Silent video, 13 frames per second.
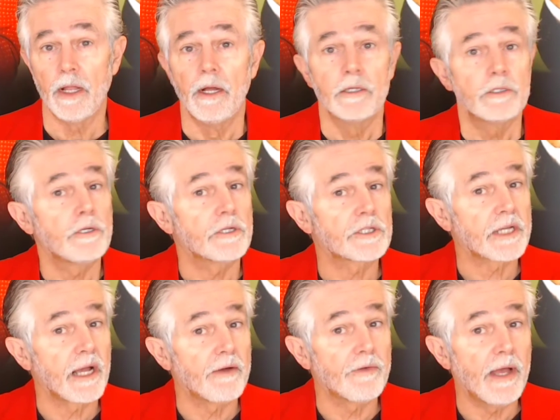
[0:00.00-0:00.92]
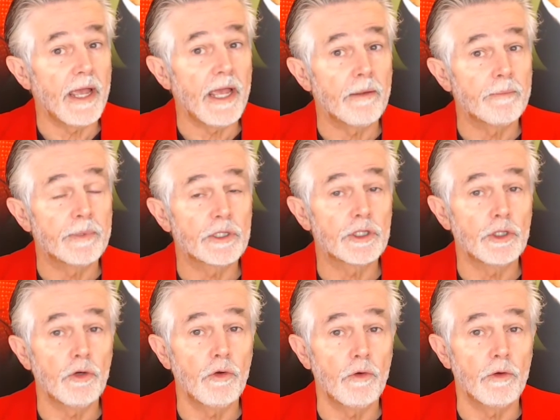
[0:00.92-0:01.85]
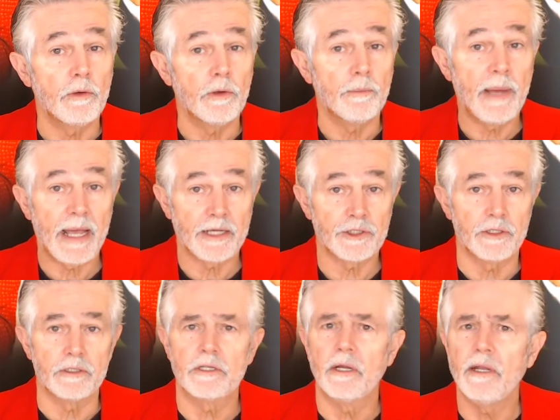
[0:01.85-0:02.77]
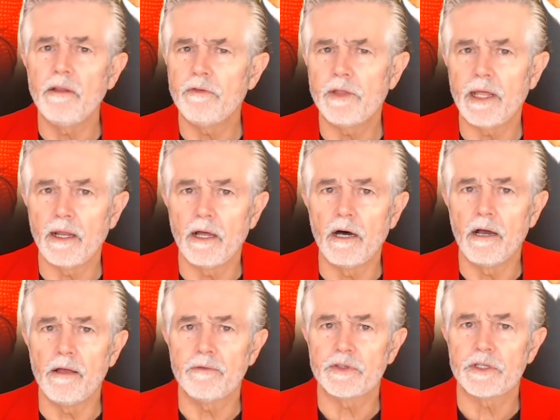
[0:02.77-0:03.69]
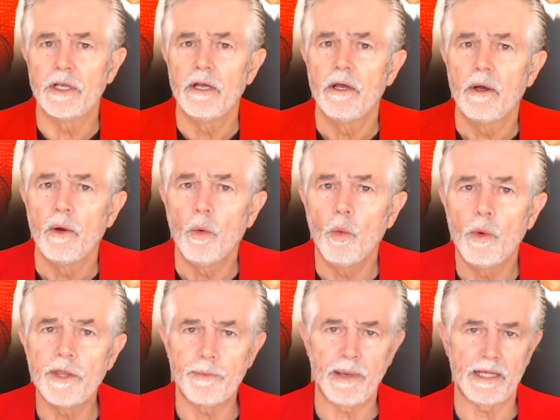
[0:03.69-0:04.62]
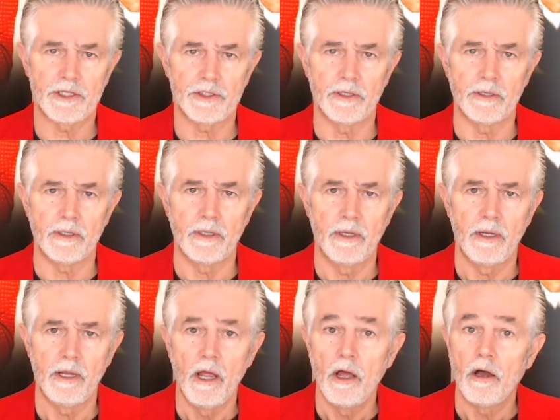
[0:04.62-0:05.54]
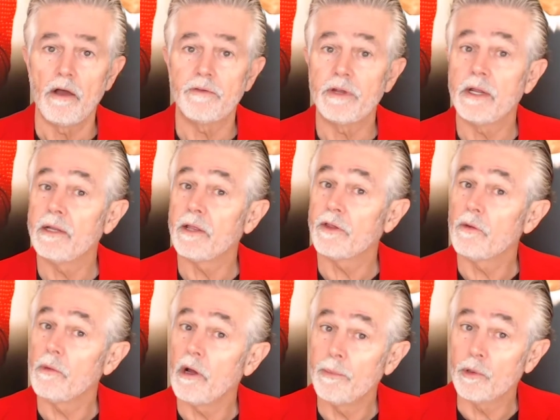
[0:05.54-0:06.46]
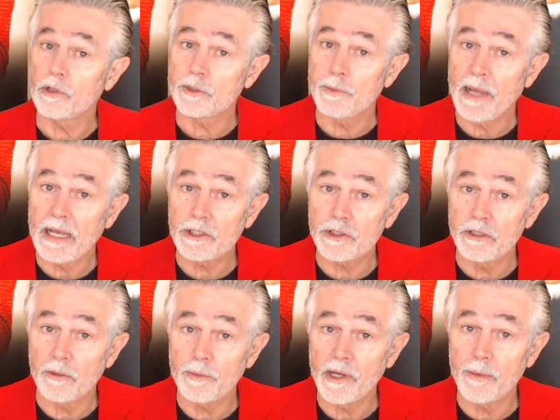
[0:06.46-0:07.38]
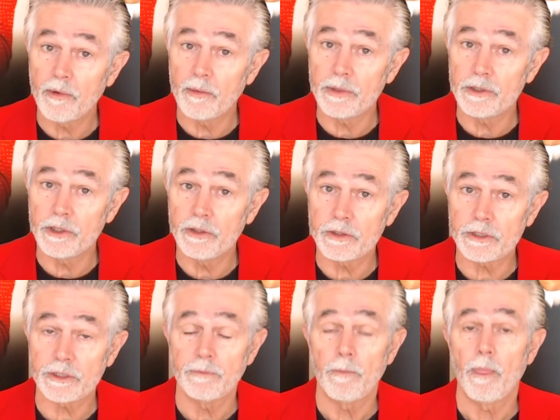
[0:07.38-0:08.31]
to discover and pursue passion, to live their lives with passion. I've done that through my books, Passionate People Produce,